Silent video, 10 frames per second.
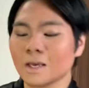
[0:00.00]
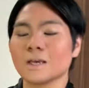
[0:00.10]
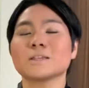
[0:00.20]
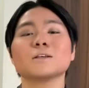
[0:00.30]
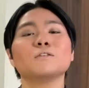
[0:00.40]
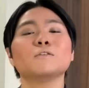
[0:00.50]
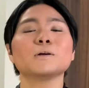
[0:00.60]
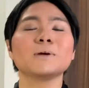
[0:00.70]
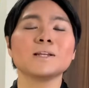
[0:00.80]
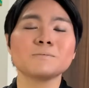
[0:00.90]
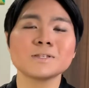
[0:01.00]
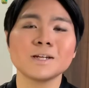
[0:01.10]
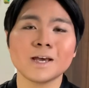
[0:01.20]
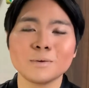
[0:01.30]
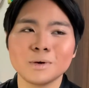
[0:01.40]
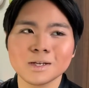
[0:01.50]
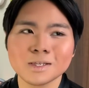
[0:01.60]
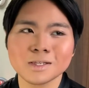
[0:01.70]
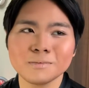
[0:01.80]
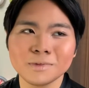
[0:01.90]
So for my lips today, I want
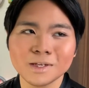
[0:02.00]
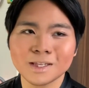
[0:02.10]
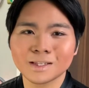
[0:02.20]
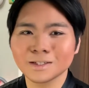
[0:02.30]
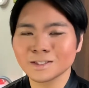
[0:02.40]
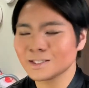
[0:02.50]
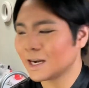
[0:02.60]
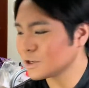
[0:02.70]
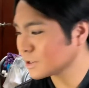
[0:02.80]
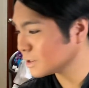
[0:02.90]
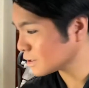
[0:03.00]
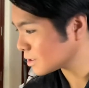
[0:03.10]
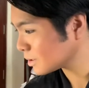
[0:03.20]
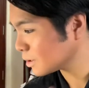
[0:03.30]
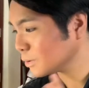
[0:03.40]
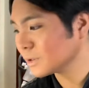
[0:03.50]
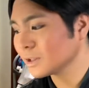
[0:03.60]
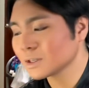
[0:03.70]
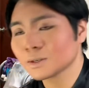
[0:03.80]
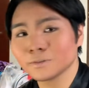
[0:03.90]
something that looks natural just to go with
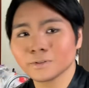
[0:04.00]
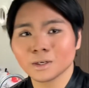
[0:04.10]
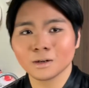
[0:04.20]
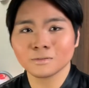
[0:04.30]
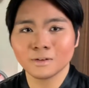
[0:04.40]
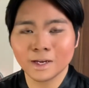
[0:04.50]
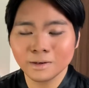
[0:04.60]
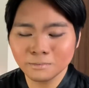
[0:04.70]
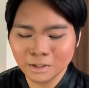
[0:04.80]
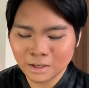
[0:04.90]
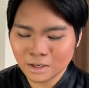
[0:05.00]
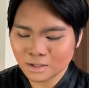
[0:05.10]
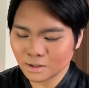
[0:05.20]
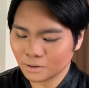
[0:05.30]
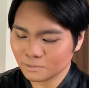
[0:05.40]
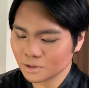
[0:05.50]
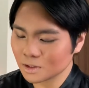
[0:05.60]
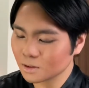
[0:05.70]
this overall vibe. So I'm just